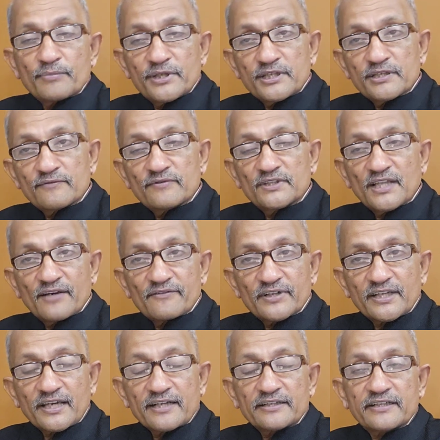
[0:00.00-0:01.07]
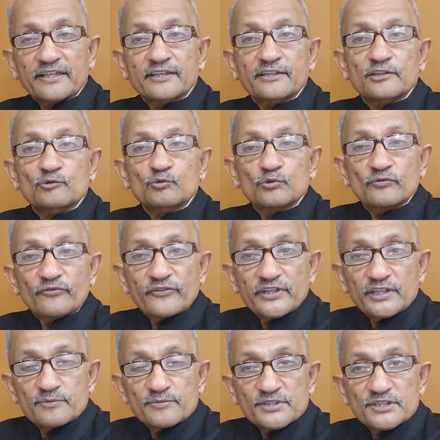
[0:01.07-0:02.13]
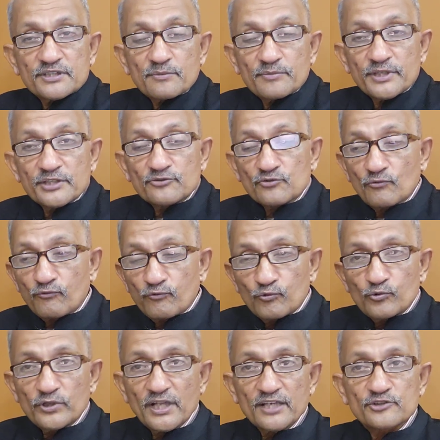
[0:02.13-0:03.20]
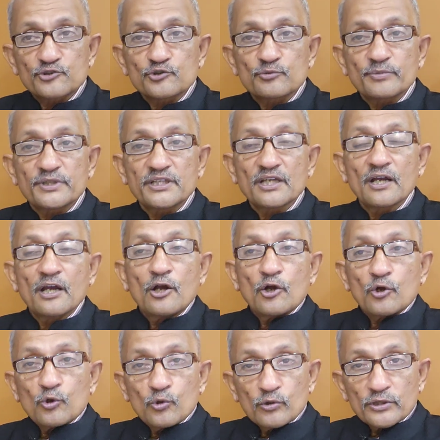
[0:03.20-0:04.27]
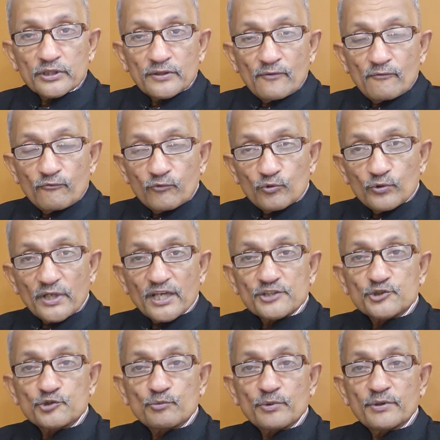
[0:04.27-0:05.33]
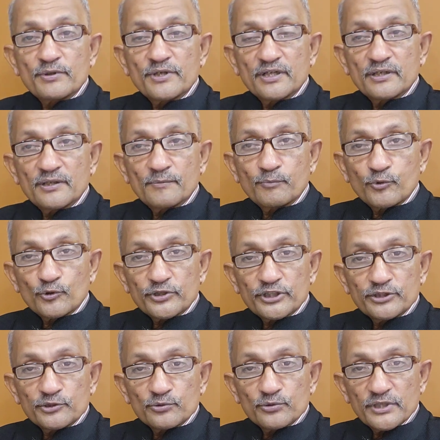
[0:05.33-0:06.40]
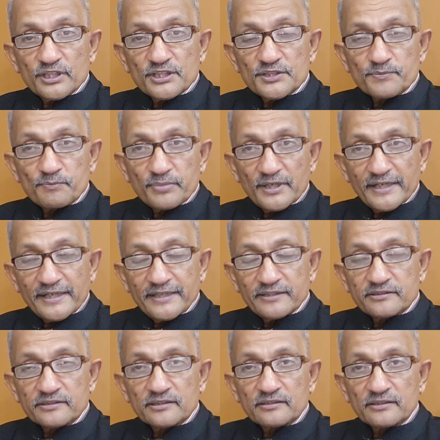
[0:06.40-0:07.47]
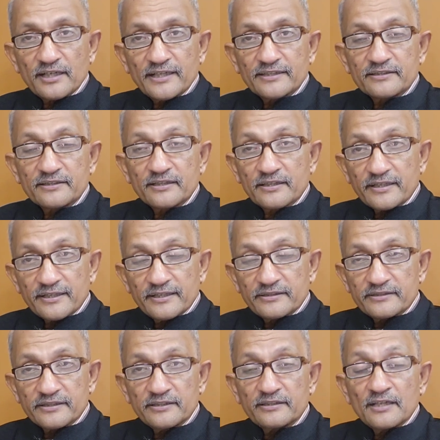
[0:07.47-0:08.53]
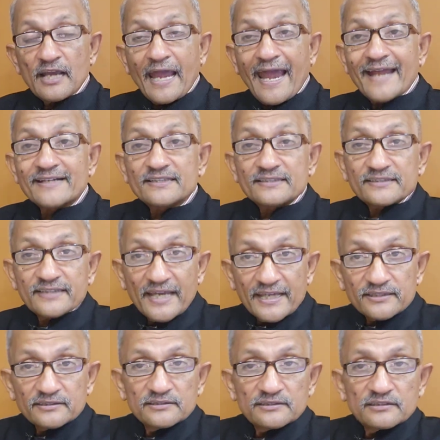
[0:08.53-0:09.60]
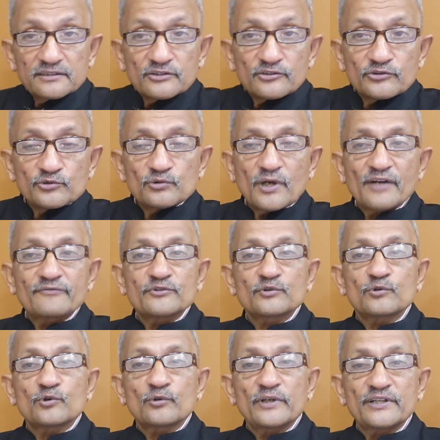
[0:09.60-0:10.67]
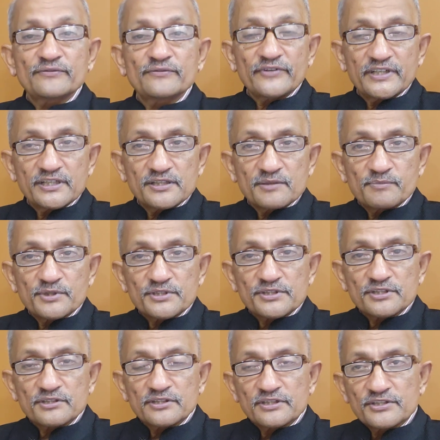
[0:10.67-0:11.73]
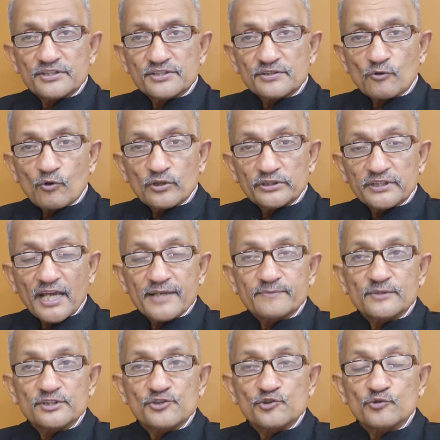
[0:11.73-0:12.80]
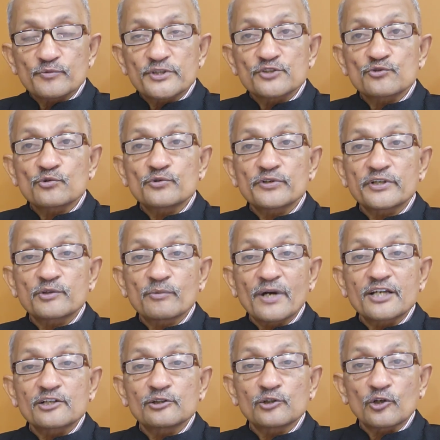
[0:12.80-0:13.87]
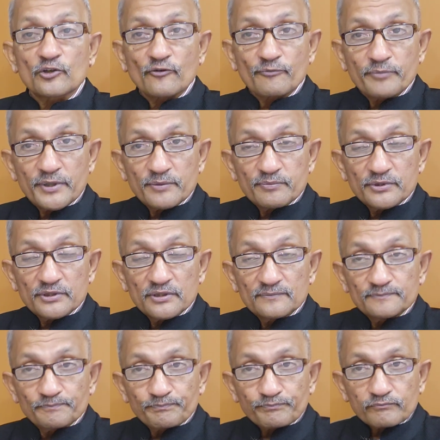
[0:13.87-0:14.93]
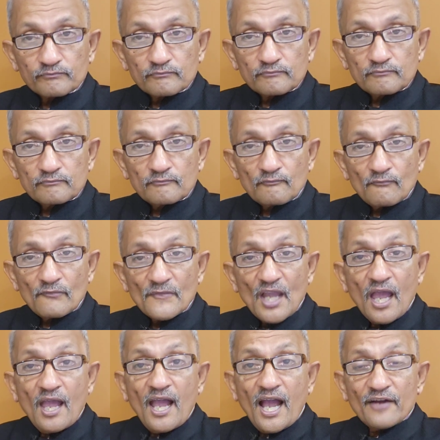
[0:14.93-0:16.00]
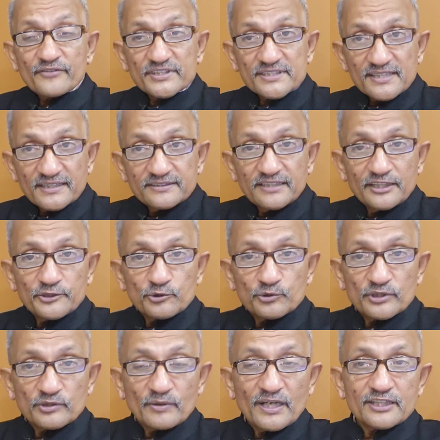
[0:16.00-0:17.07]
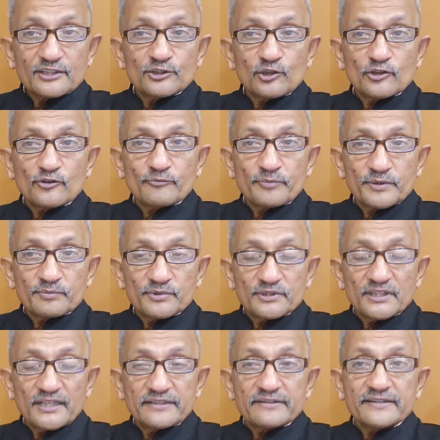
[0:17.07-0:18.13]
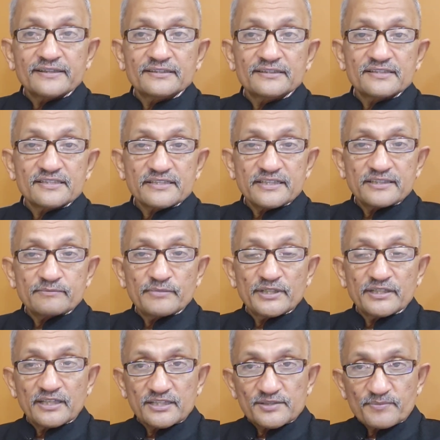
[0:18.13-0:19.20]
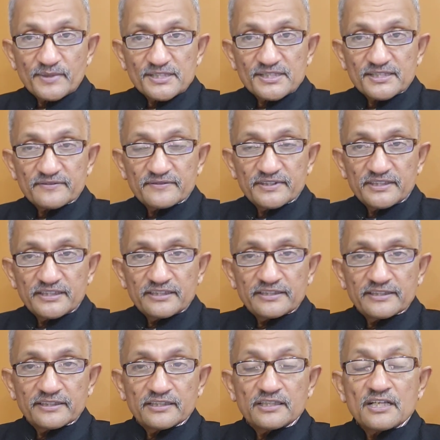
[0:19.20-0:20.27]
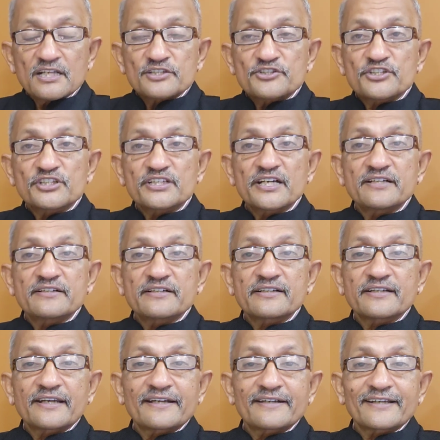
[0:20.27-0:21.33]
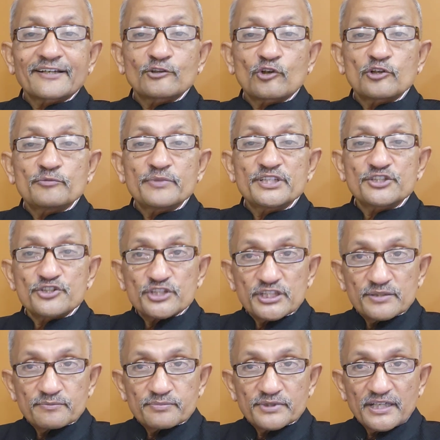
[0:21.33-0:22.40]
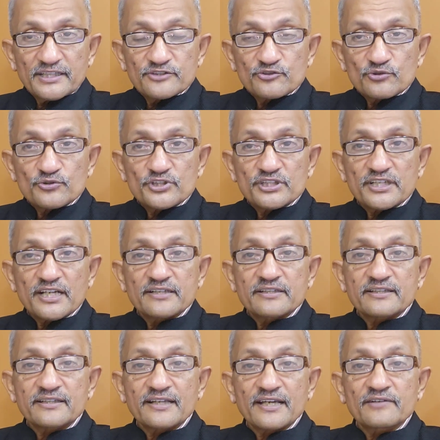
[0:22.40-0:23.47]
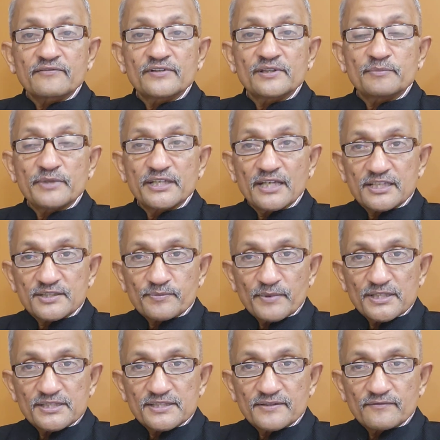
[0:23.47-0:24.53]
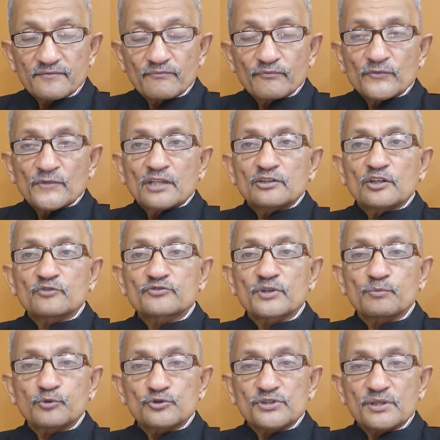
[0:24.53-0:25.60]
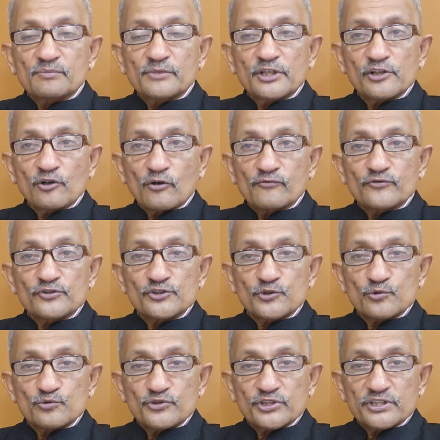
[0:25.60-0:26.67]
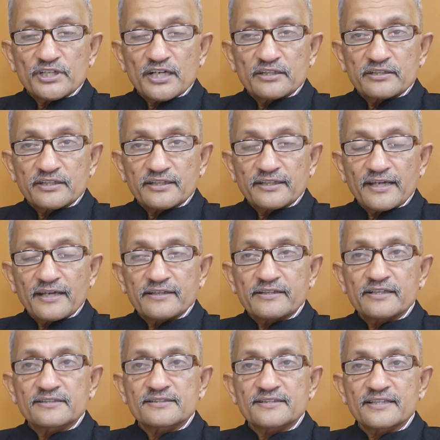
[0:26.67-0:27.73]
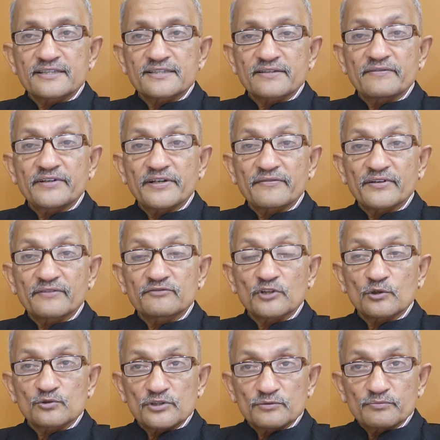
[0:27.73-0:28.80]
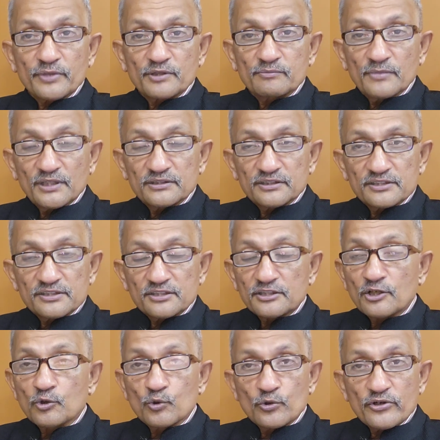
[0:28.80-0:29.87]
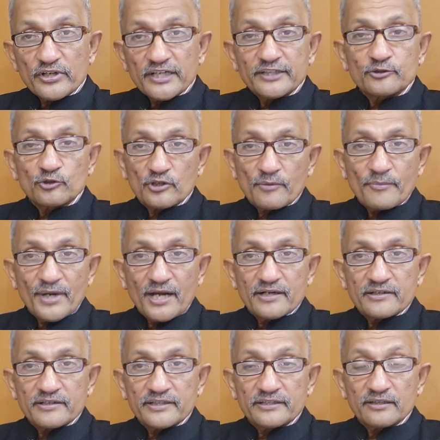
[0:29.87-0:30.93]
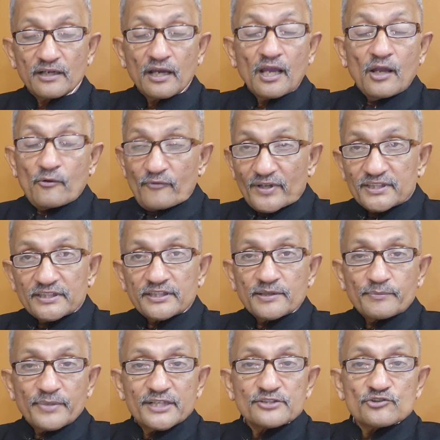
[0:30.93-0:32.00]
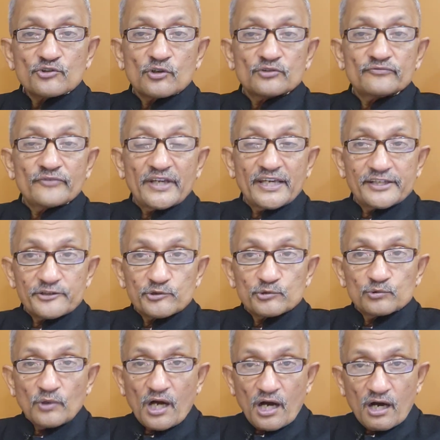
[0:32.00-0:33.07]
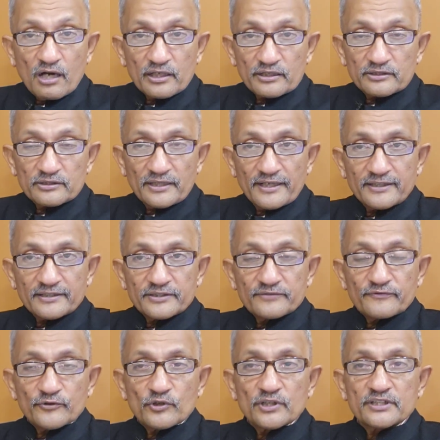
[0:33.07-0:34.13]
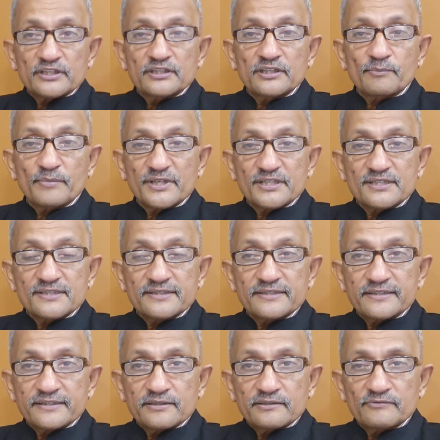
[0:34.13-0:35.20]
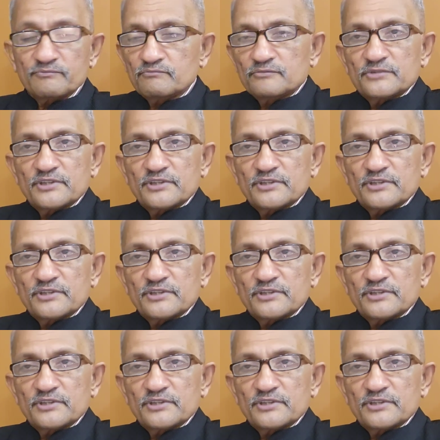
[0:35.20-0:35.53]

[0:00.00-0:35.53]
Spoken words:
B will have a caretaker who will feed Mr. B. So food has to be cooked, food has to be put into each plate, right? Created, and then you have to go feed the person. This is all time consuming, so you require a lot of people. Having said that, you require a lot of people, and real estate being expensive in India, geriatric care cannot be cheap, right? So geriatric care will be expensive. Now suppose somebody offers you geriatric care at say 75,000 per month. Is it a good rate or a bad rate? Well, it depends on where you are. Like if you are in a big city,